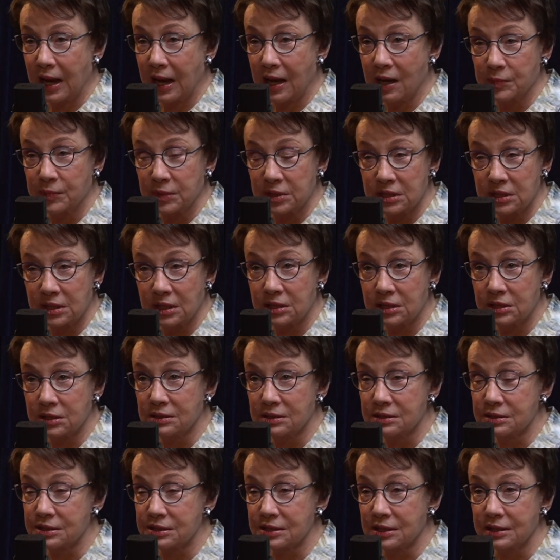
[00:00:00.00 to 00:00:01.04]
how
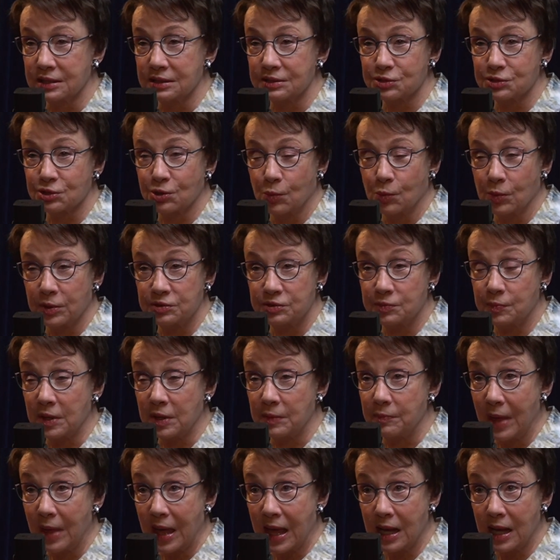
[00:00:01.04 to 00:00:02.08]
meticulously it's going to be
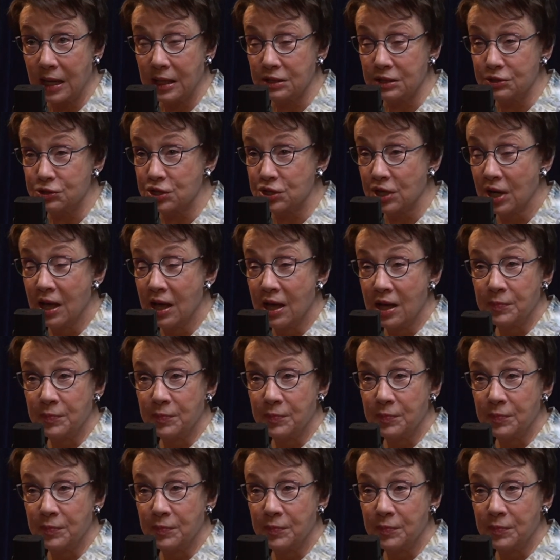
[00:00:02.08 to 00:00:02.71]
managed,